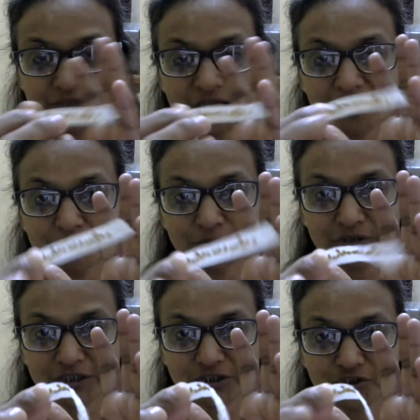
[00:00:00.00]
and put
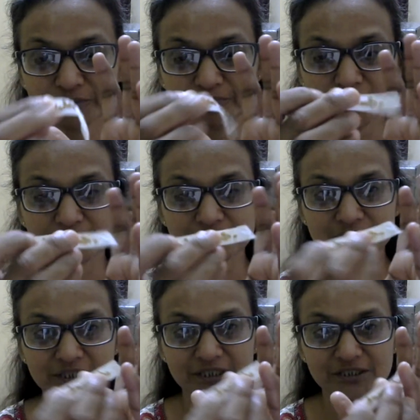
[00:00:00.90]
a strip of
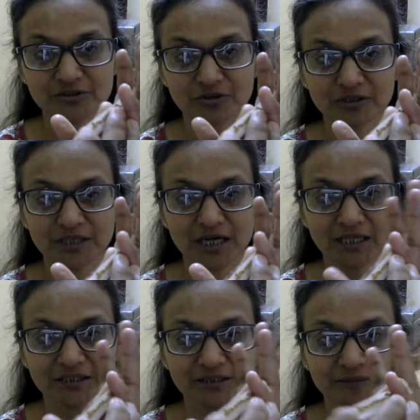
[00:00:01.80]
seeds on that